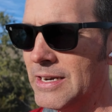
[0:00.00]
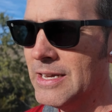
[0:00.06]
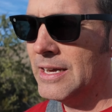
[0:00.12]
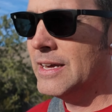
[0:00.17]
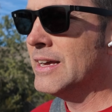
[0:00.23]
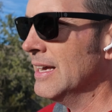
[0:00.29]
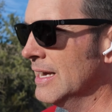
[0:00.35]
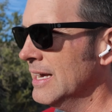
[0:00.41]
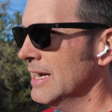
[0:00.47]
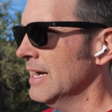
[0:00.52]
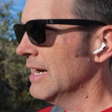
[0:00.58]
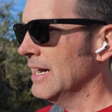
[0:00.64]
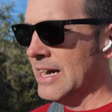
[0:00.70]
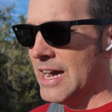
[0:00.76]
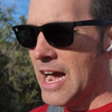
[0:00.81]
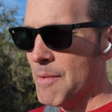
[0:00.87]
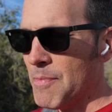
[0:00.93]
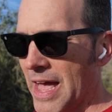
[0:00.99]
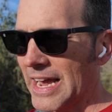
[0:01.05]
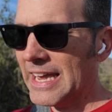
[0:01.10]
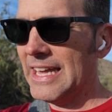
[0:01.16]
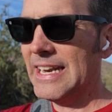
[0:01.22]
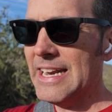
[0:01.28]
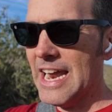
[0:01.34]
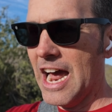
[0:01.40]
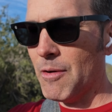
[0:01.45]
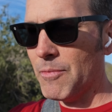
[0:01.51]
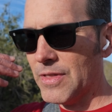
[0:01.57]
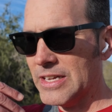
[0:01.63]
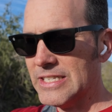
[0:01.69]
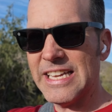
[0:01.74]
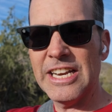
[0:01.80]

I'm not getting out this